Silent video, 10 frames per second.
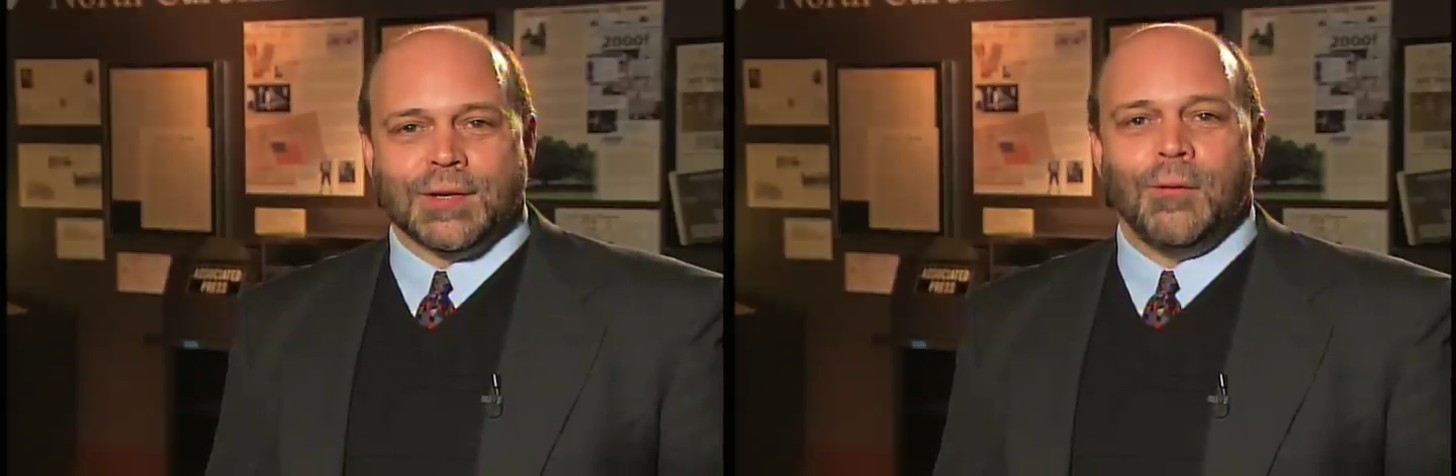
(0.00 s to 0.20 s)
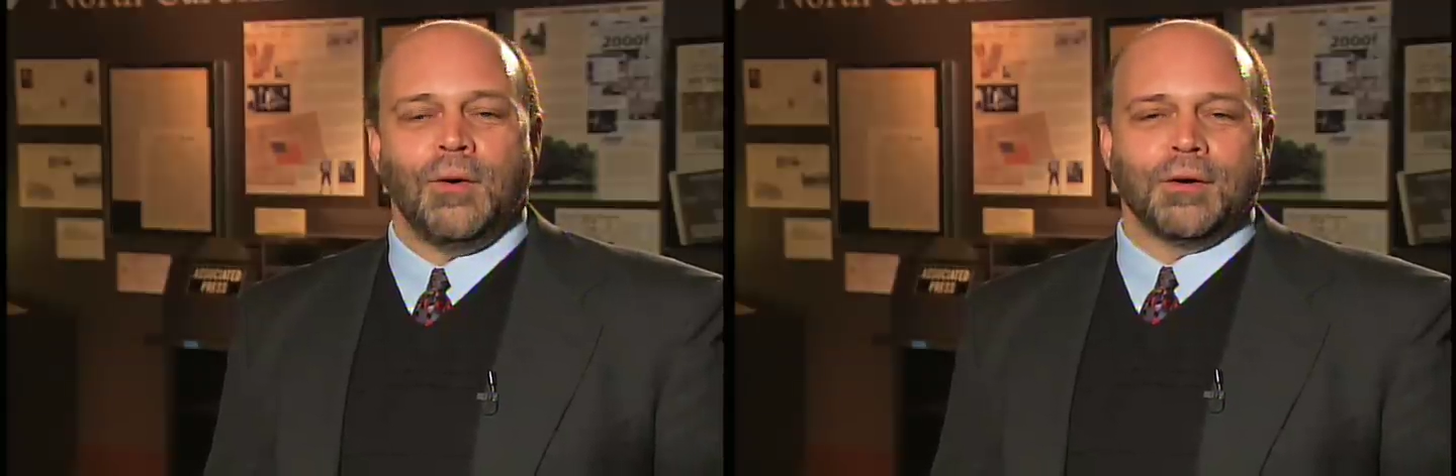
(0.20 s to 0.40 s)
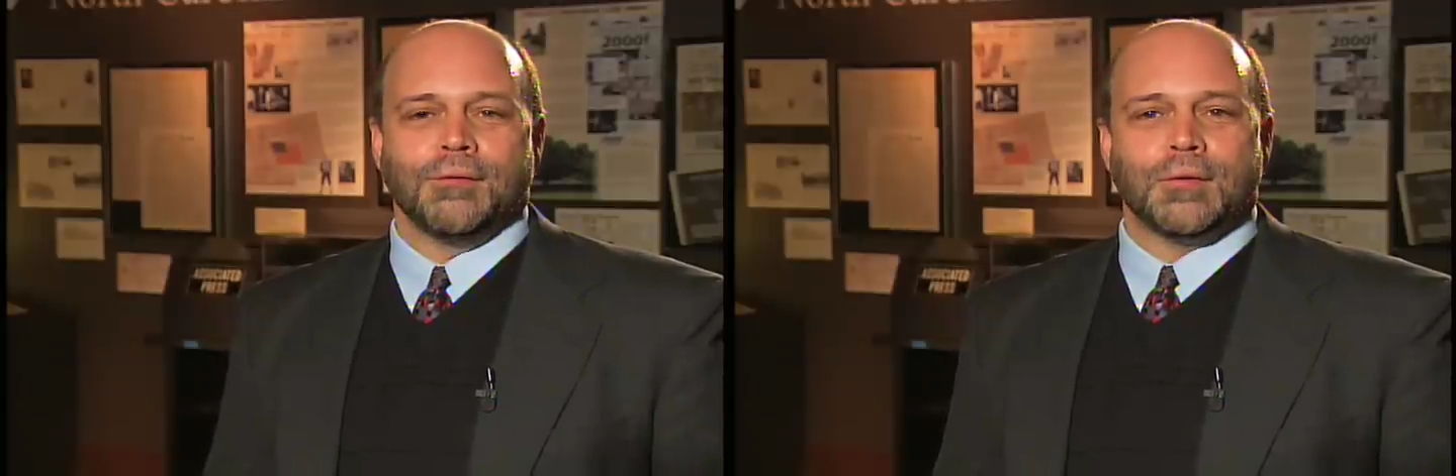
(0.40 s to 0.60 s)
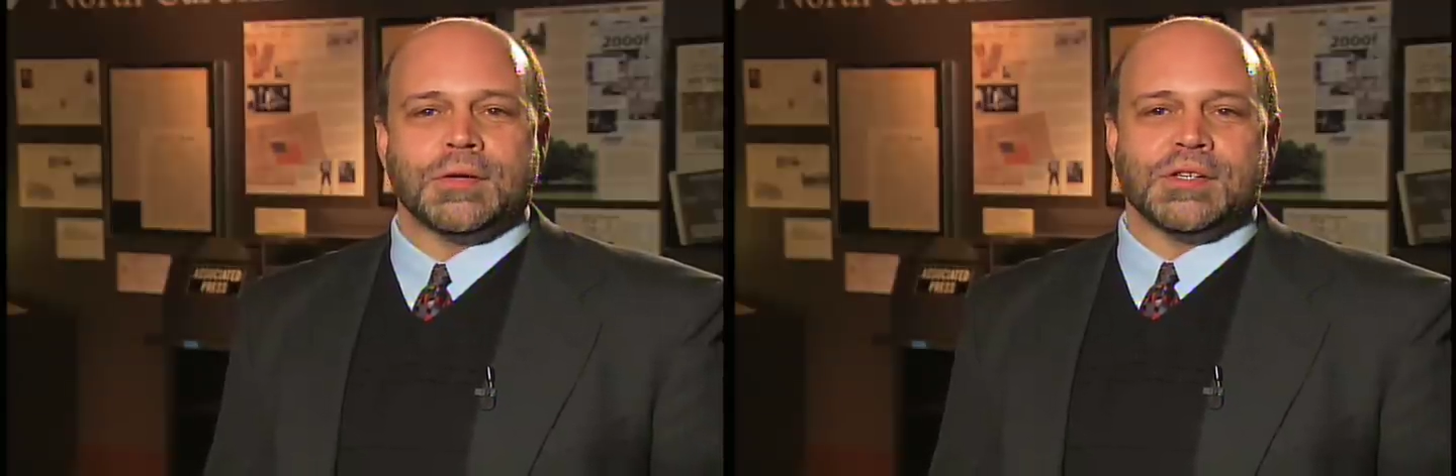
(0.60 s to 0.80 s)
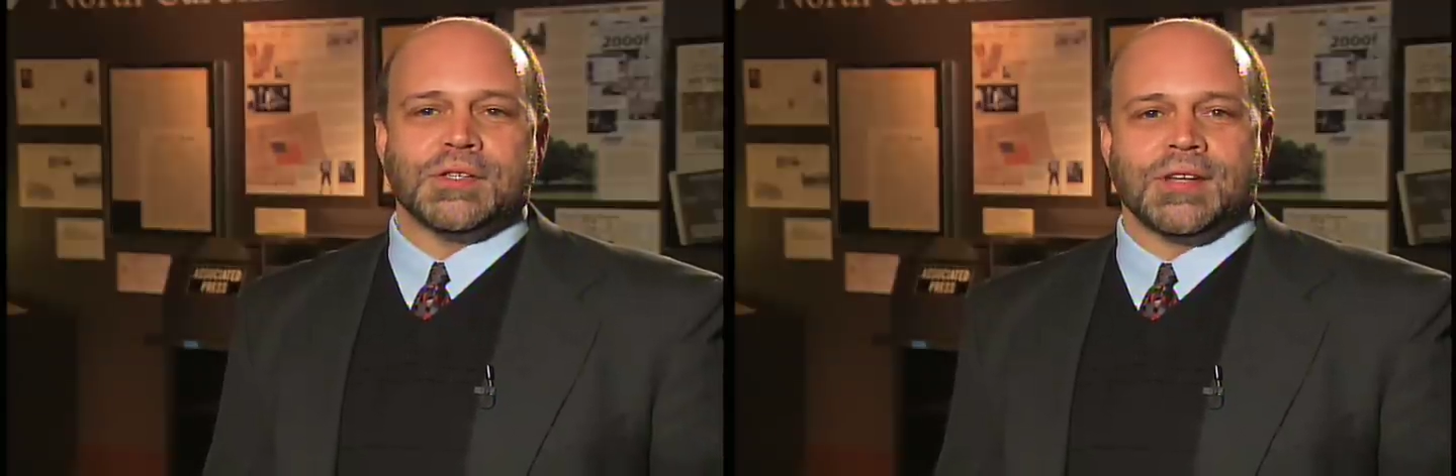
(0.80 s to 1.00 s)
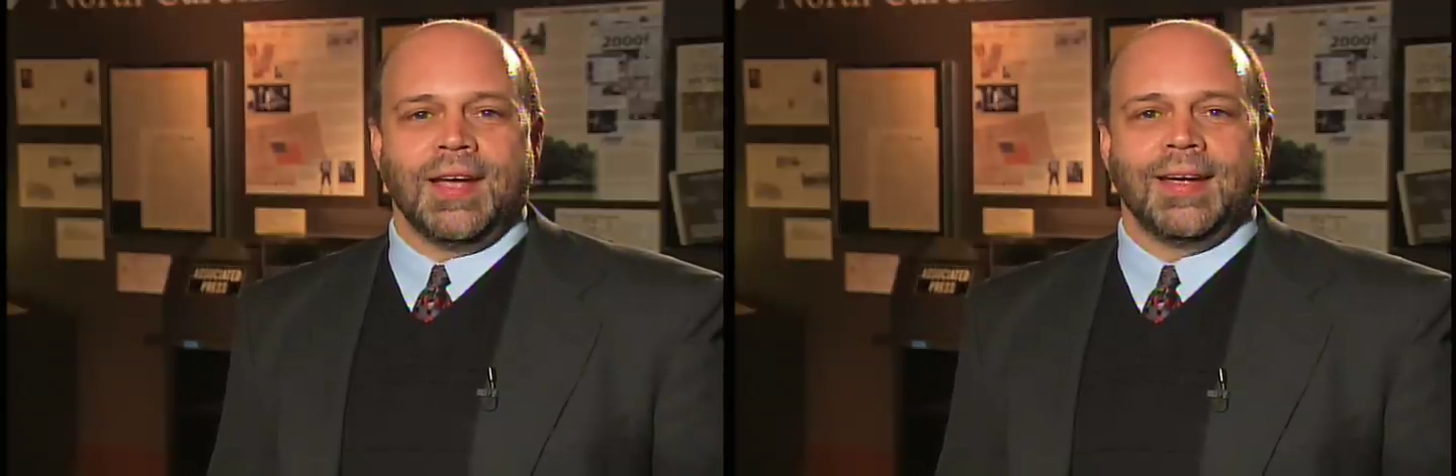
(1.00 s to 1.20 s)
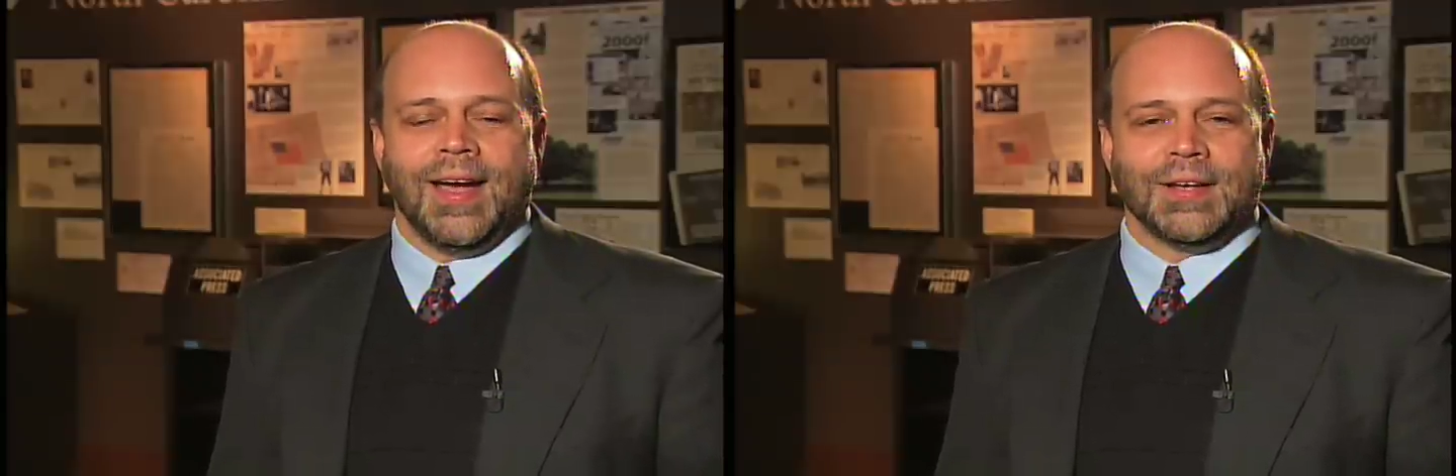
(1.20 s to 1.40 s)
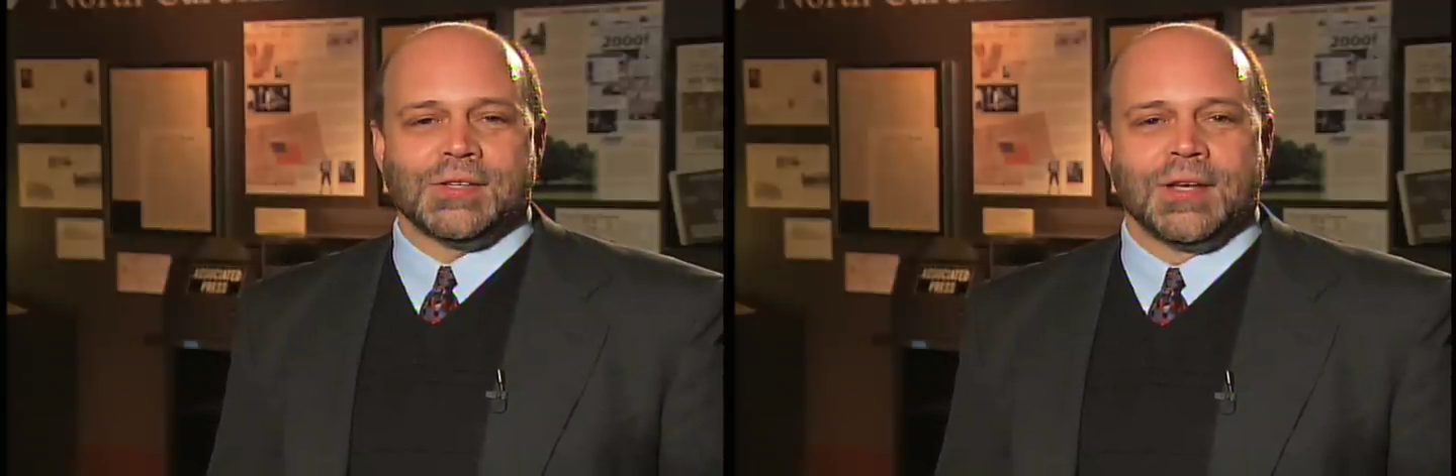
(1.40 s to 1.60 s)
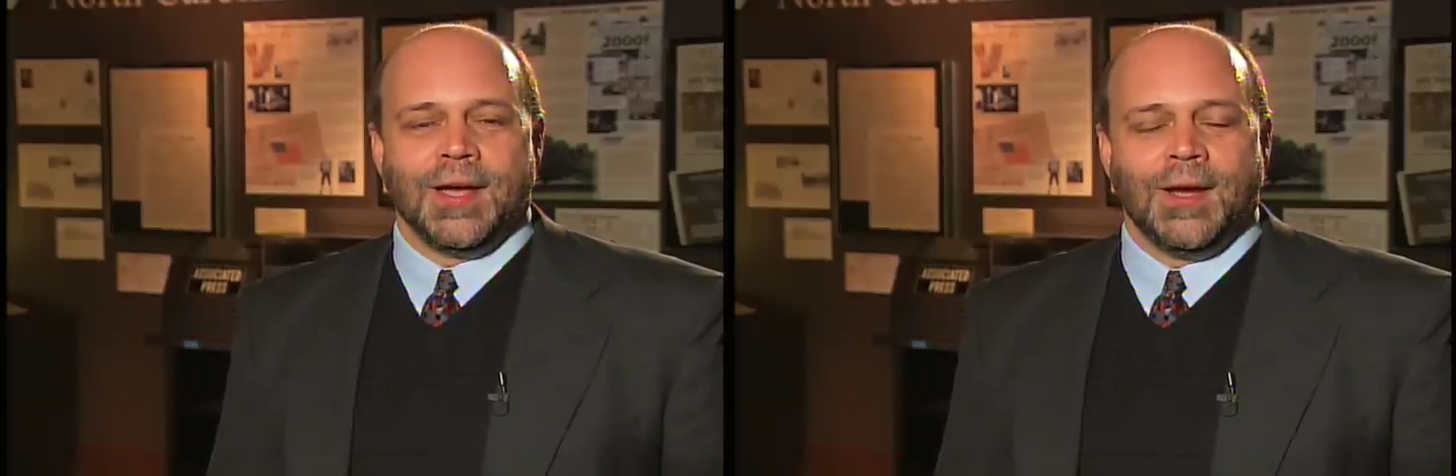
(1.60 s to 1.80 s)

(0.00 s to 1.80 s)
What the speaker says: co-owner of Chris's Steakhouse,